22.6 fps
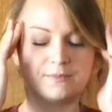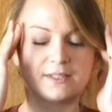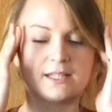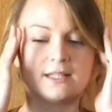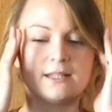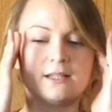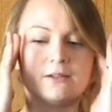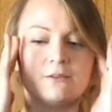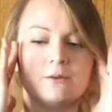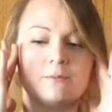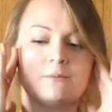
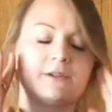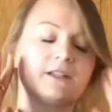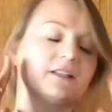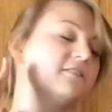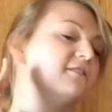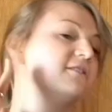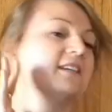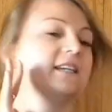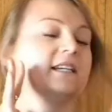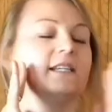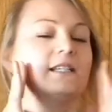And then we bring
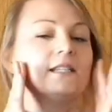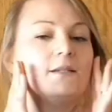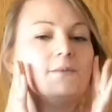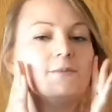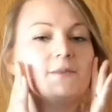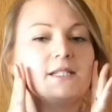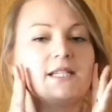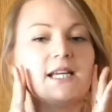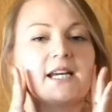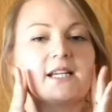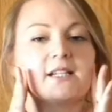the
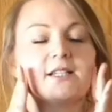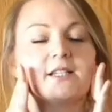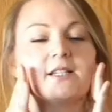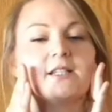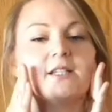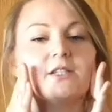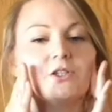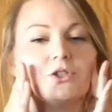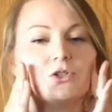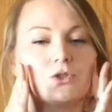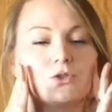fingertips down to
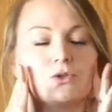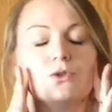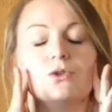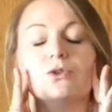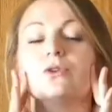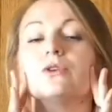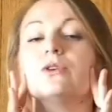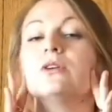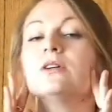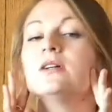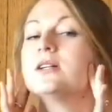the
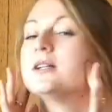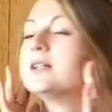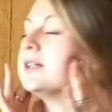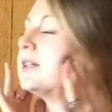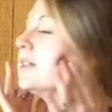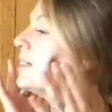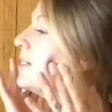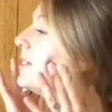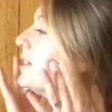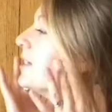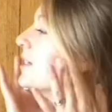jaw.
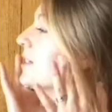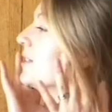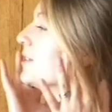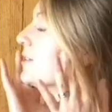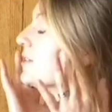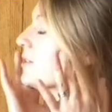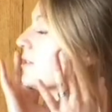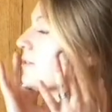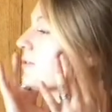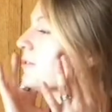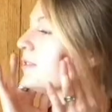
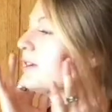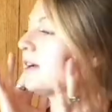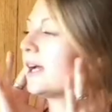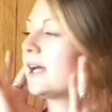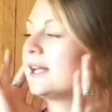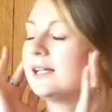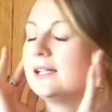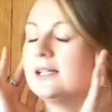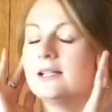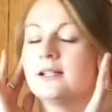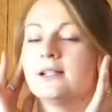So
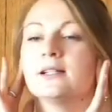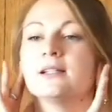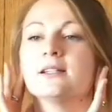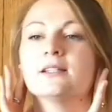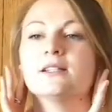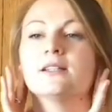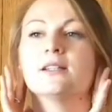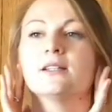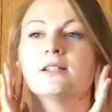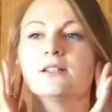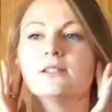right in,
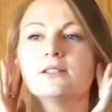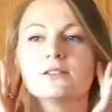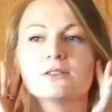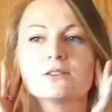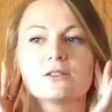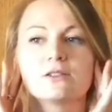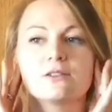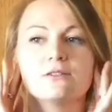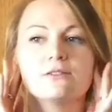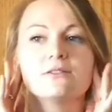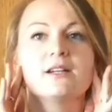
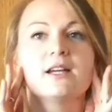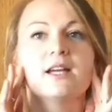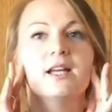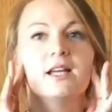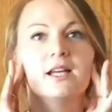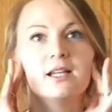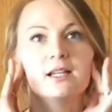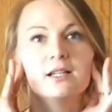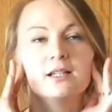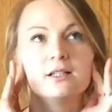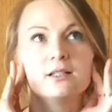sort of
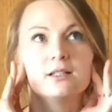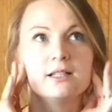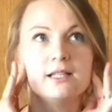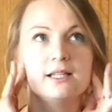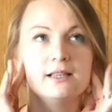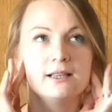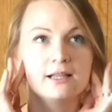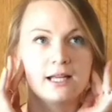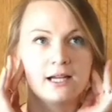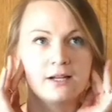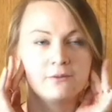
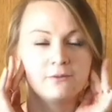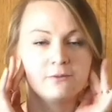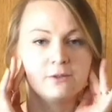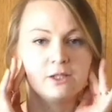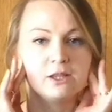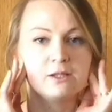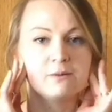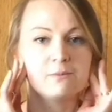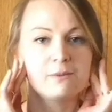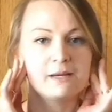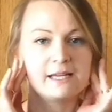in line
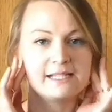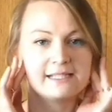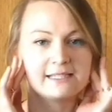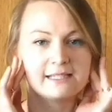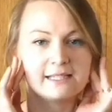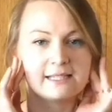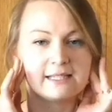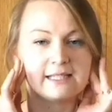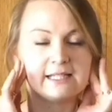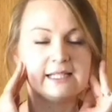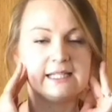with the base
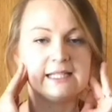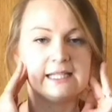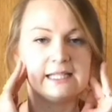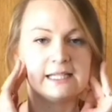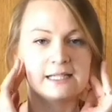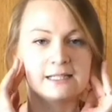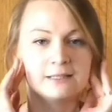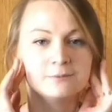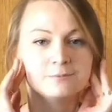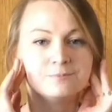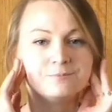of the
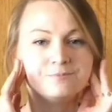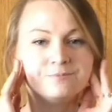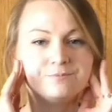ear.